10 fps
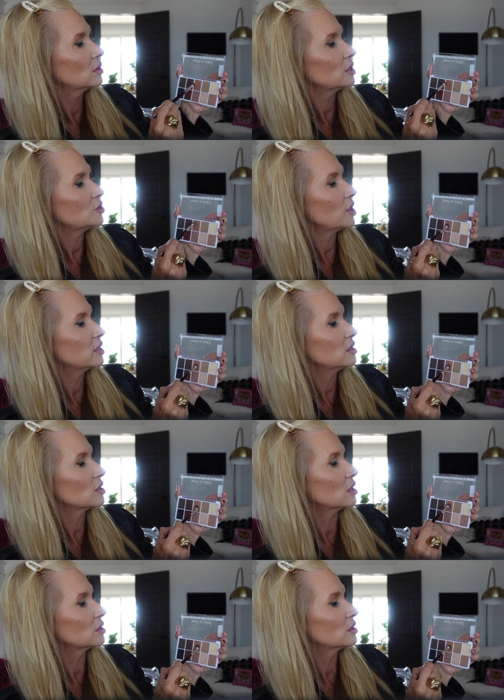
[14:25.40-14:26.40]
let's try this
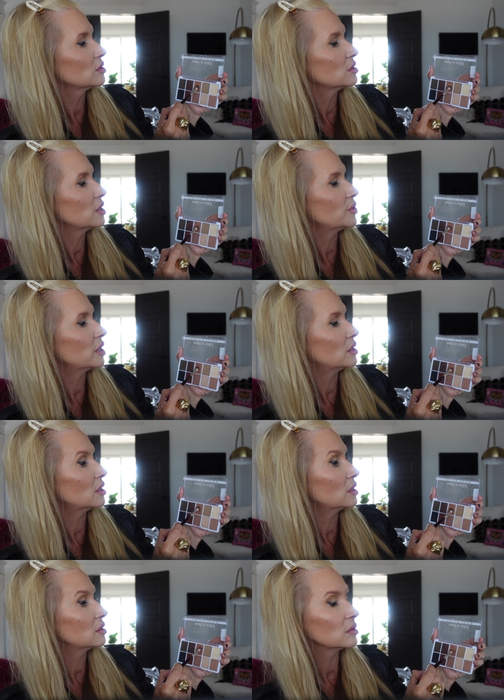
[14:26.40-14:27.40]
color, see what it
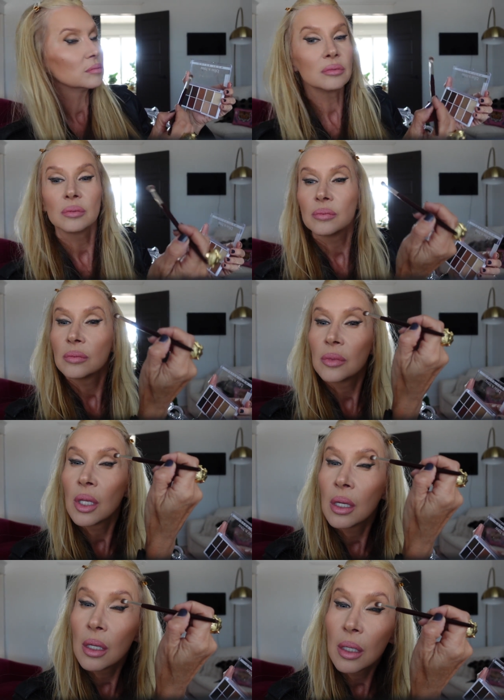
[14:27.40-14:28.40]
does.
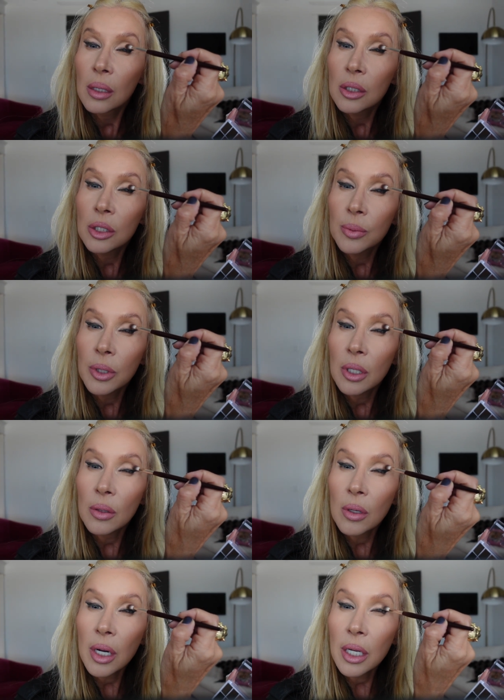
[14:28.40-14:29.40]
And just put it
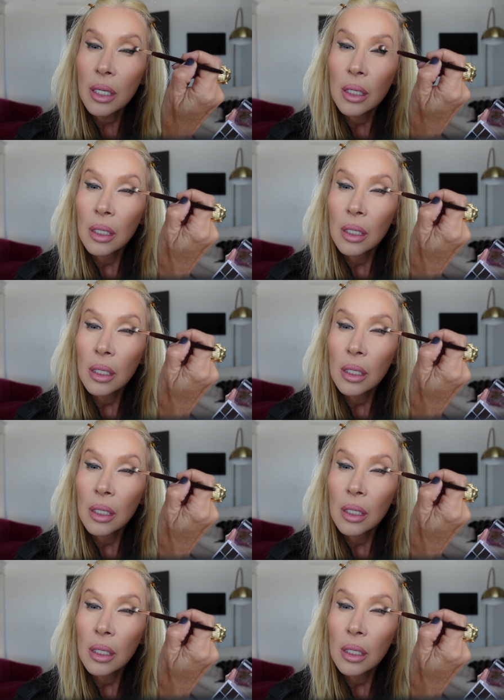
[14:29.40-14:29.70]
right